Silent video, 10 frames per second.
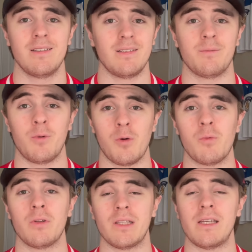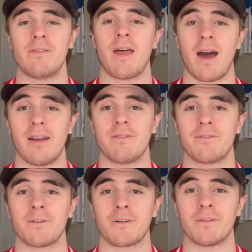we'll leave that
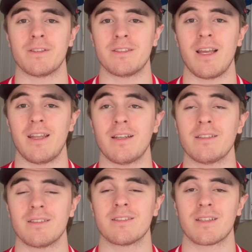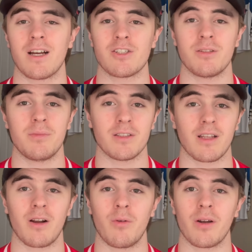for the standings discussion because I
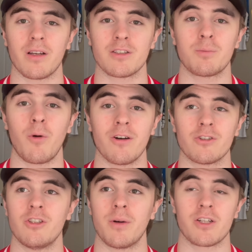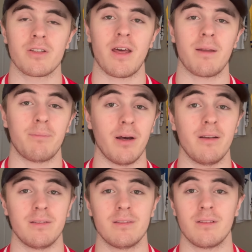don't want to spoil too much of that.
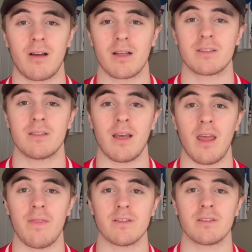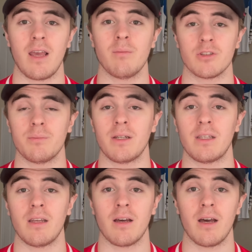But lots in this game was a big
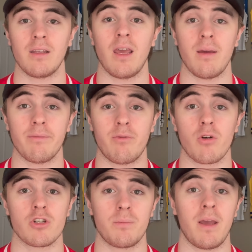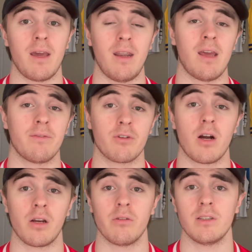game for Japan and for
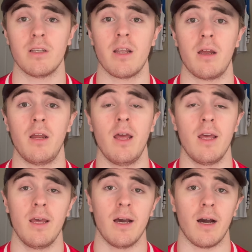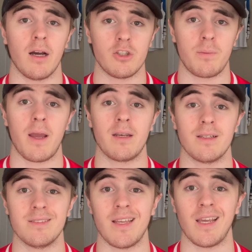Hungary today. Japan
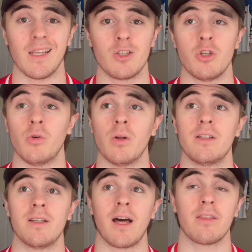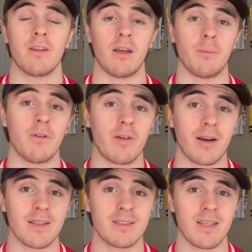does take it 2-0. Moving on
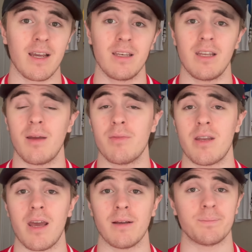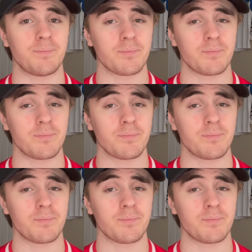to the second game of the day